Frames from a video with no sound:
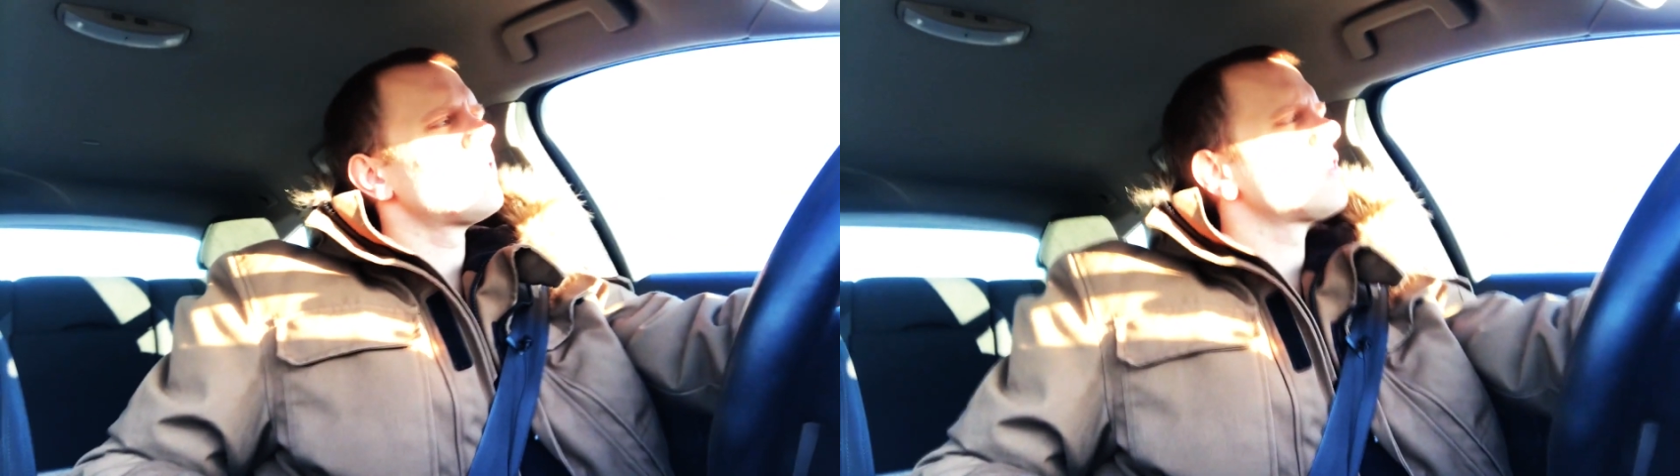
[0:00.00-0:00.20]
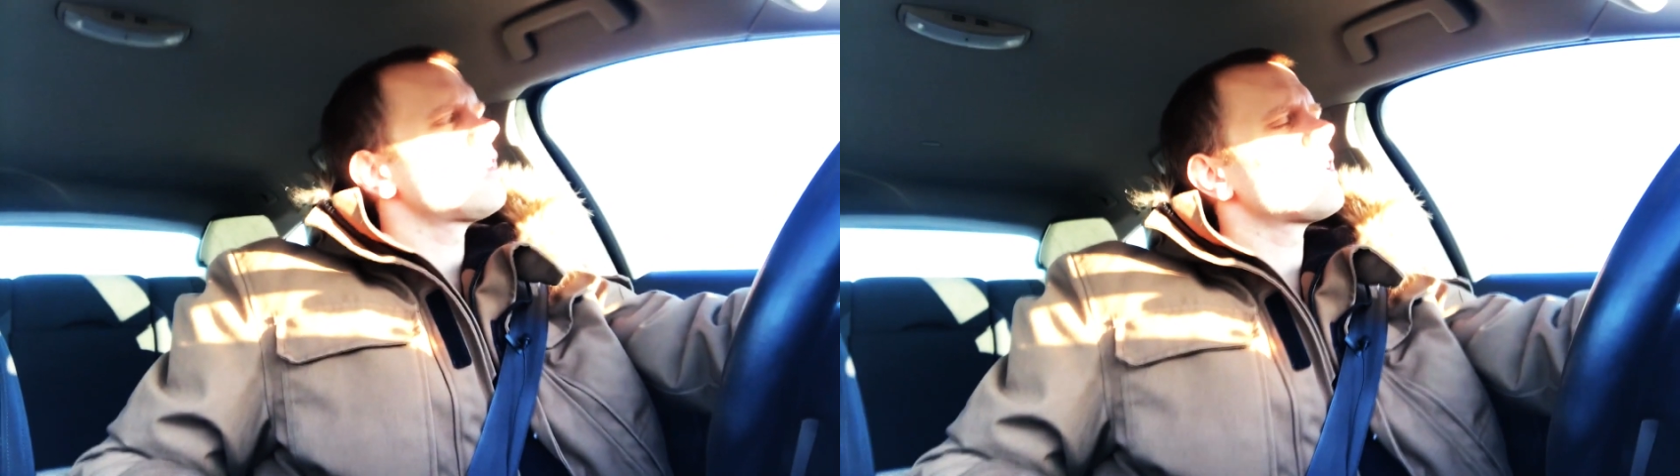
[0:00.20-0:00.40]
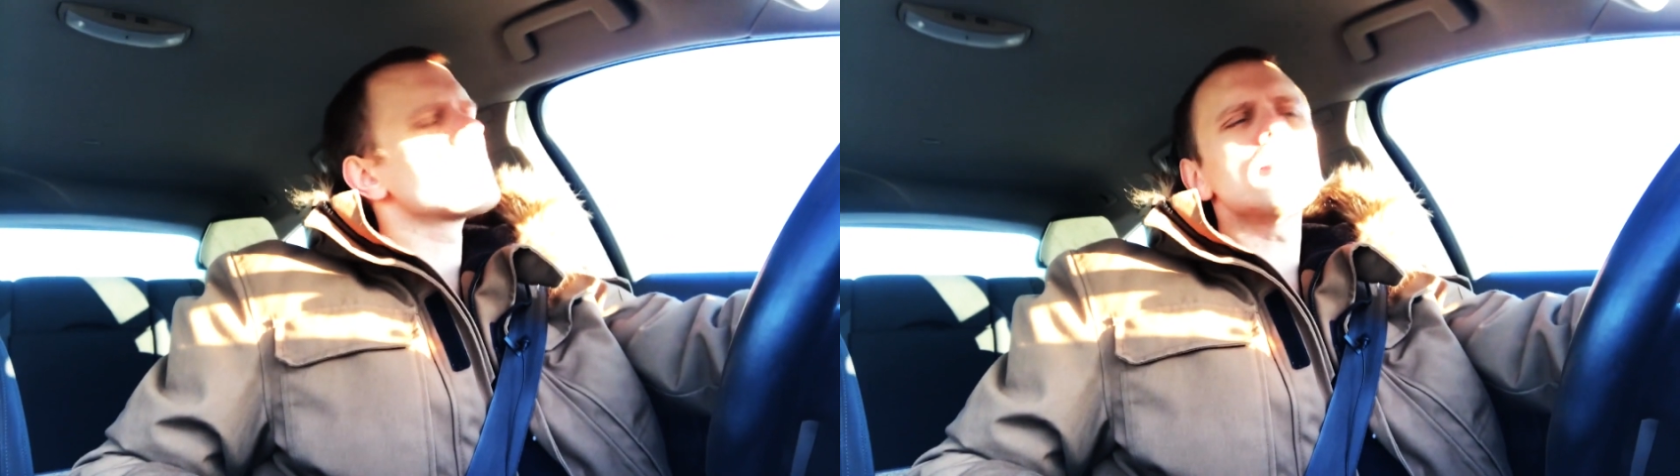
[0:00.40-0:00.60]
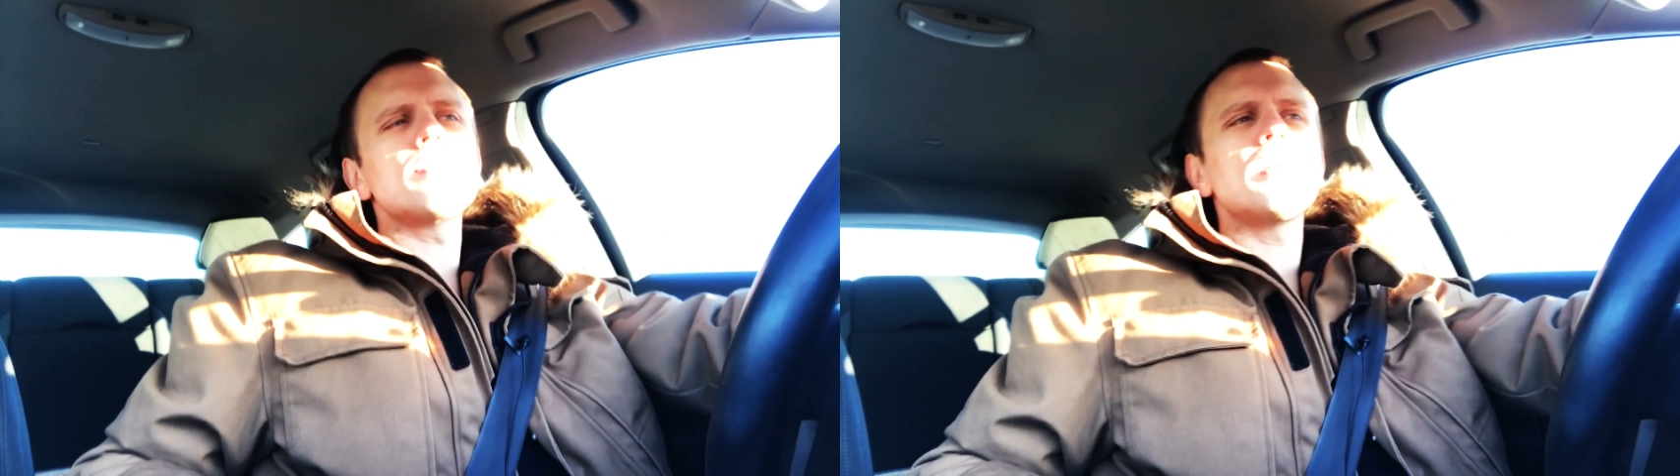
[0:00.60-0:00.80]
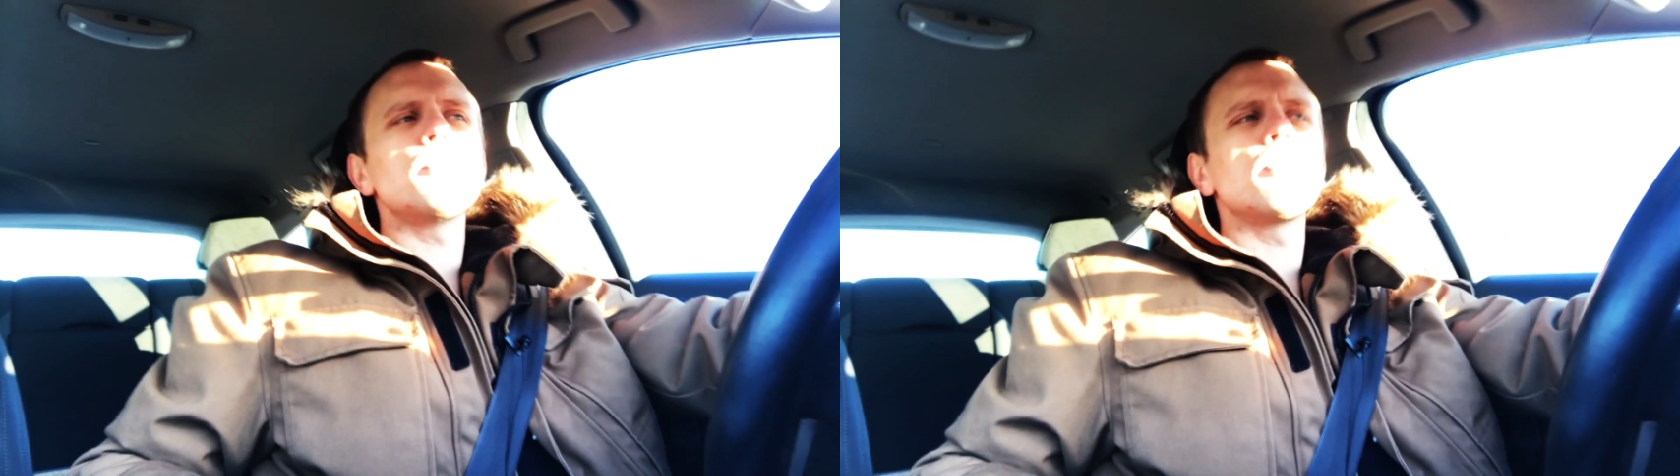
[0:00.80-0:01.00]
the
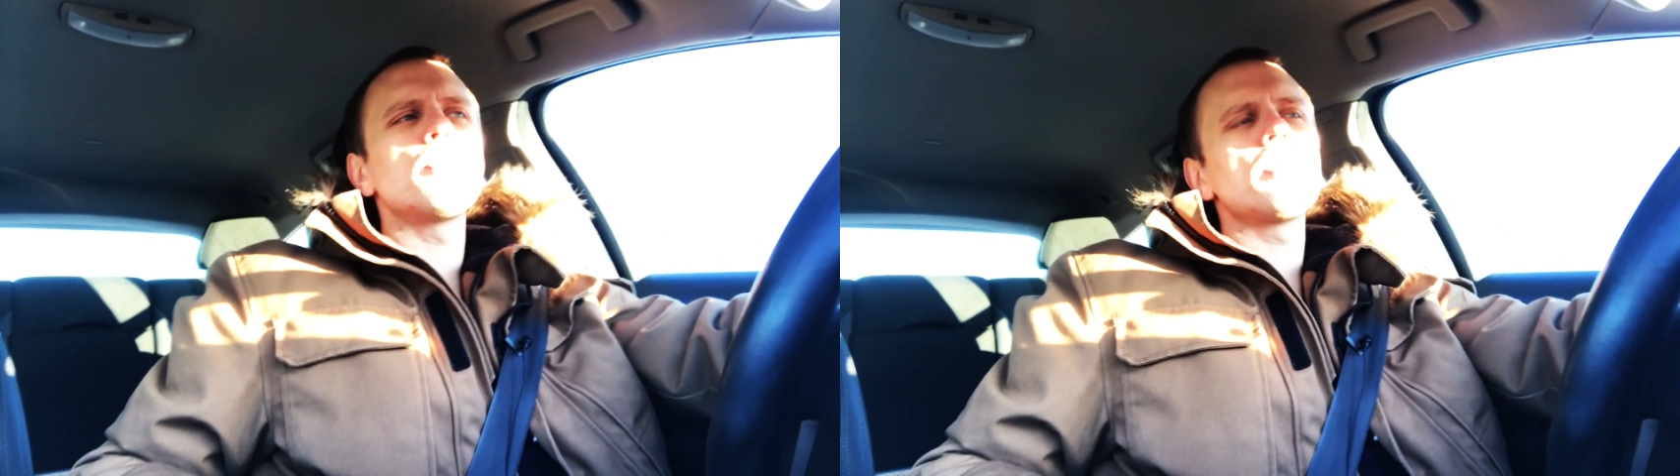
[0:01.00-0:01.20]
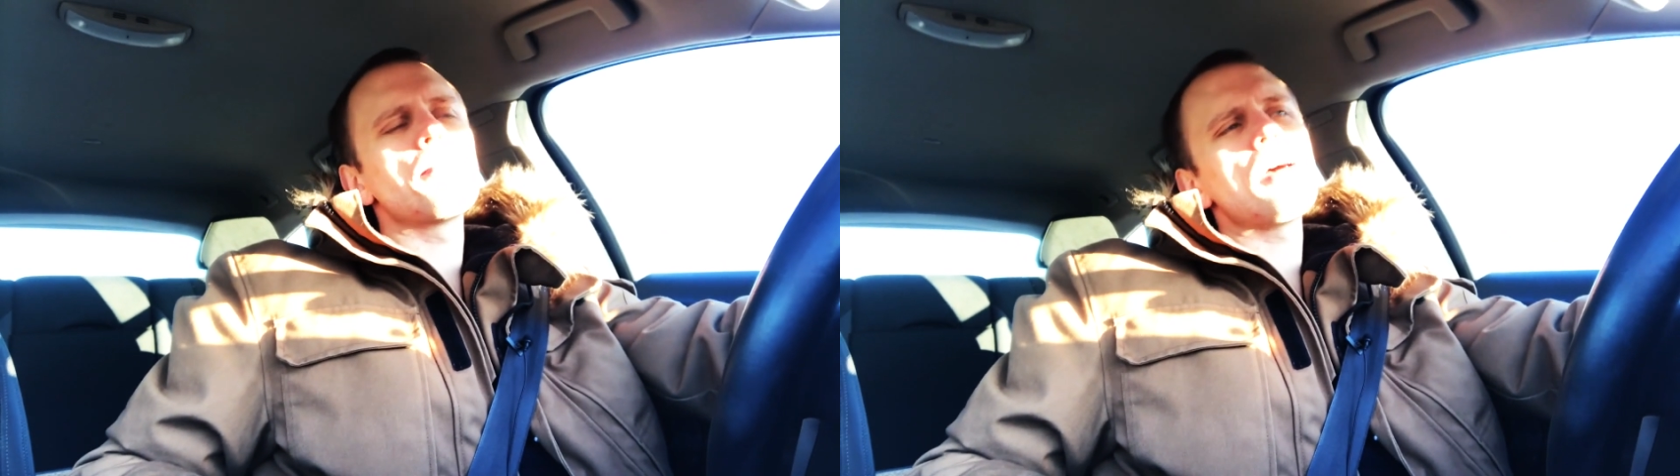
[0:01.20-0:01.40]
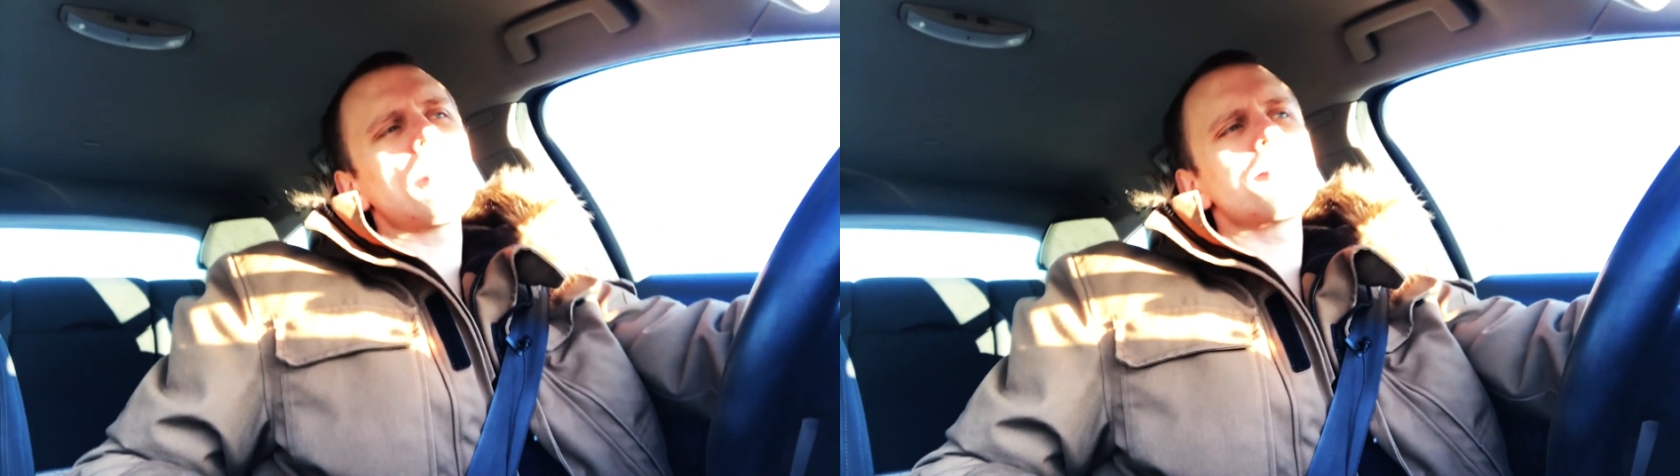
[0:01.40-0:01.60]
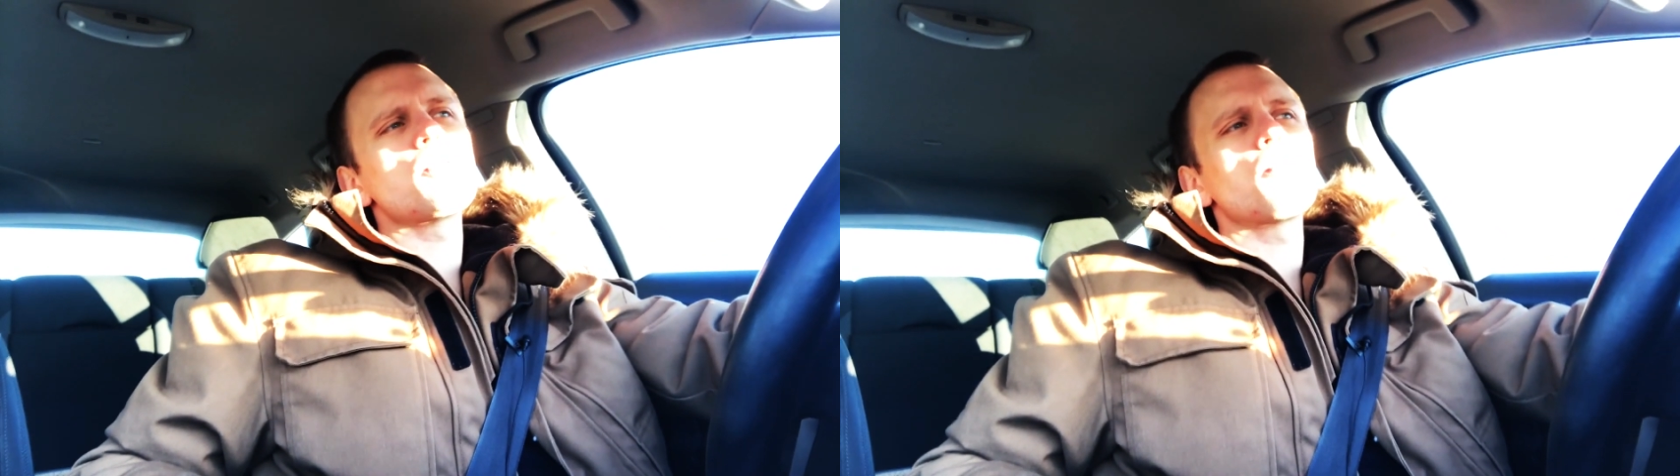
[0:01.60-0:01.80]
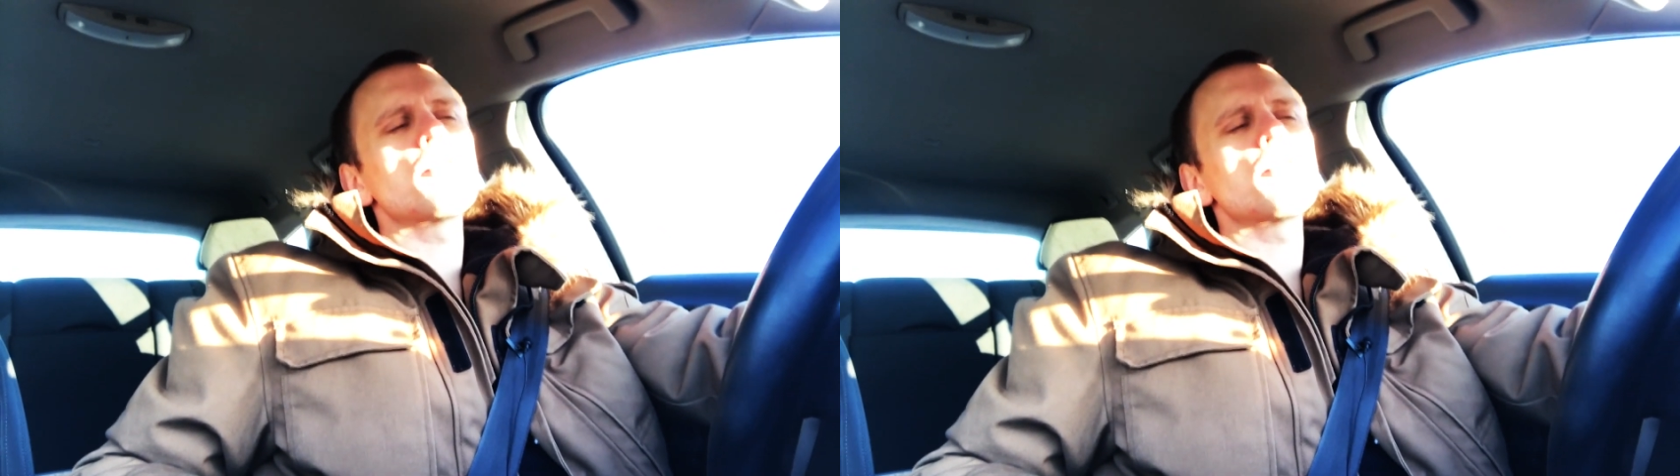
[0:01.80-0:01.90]
lessons that you learn, they matter so